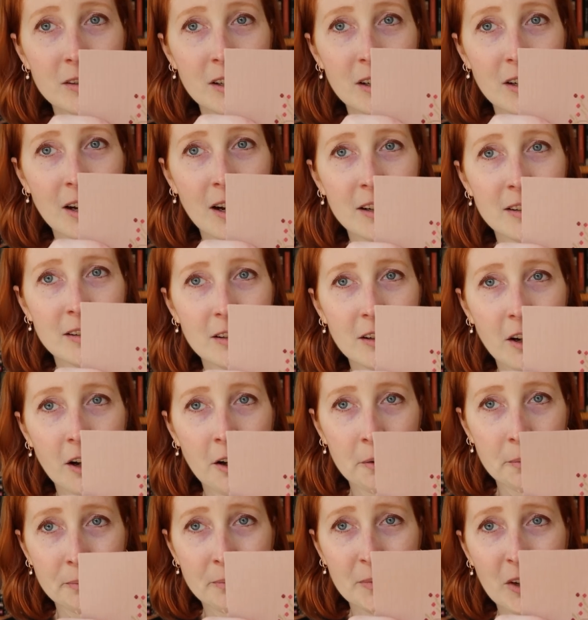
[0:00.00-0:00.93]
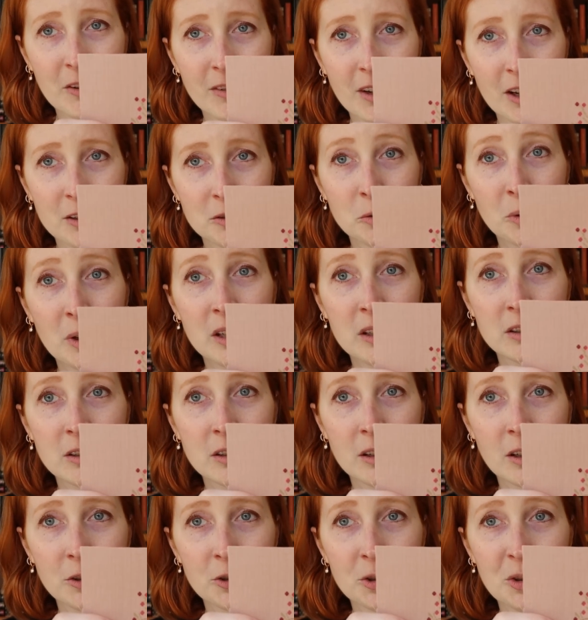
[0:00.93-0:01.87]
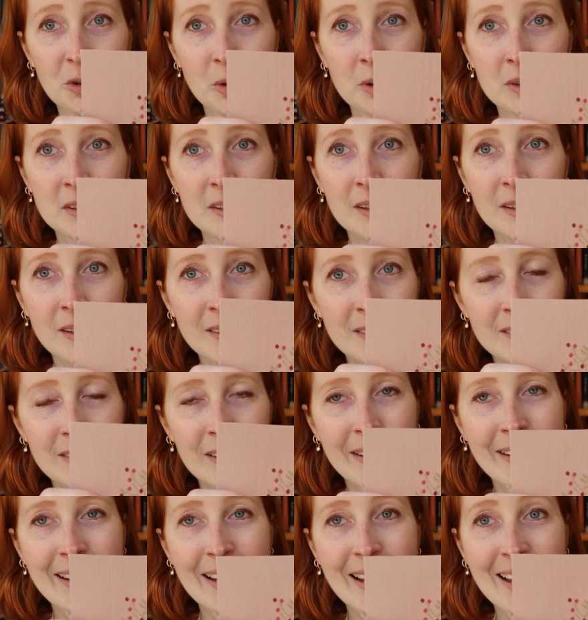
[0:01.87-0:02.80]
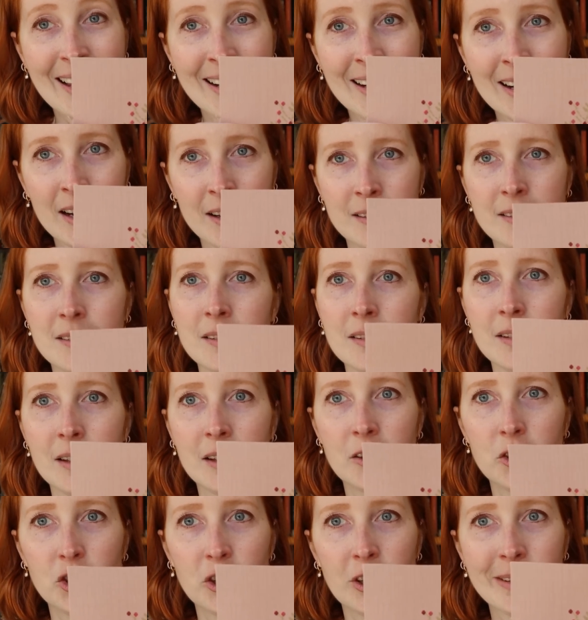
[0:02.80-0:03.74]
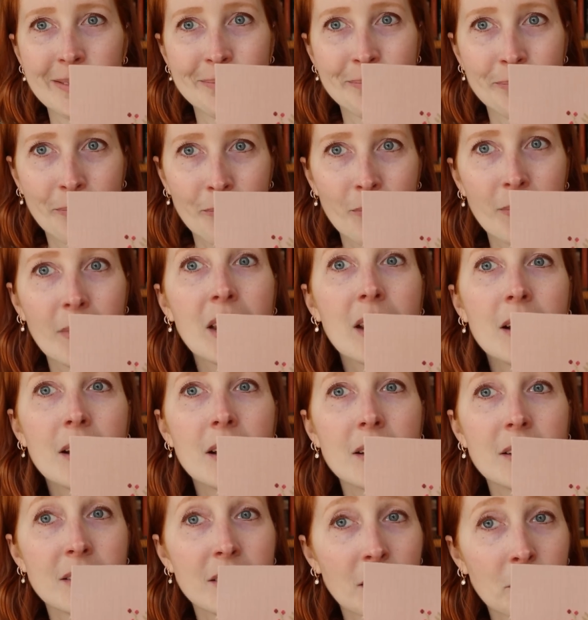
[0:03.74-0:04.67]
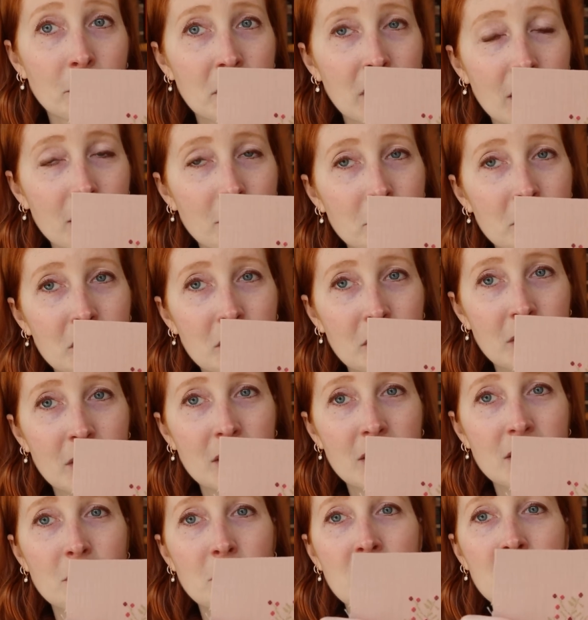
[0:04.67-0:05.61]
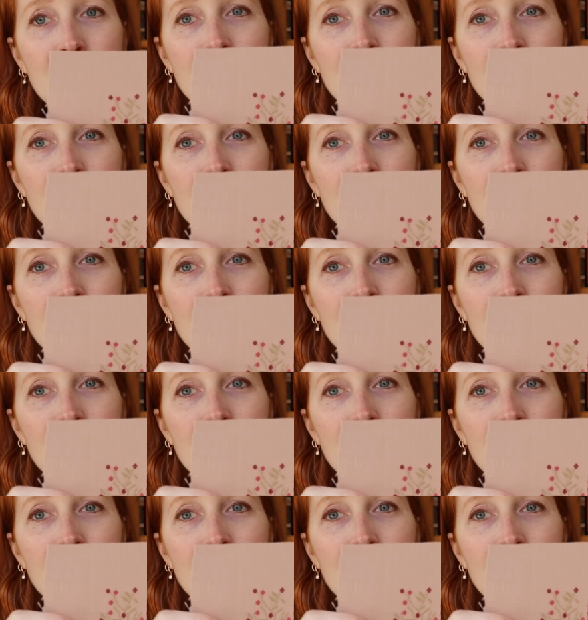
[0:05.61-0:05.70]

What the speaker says: to evaluate your color choices in isolation. Sometimes you need to be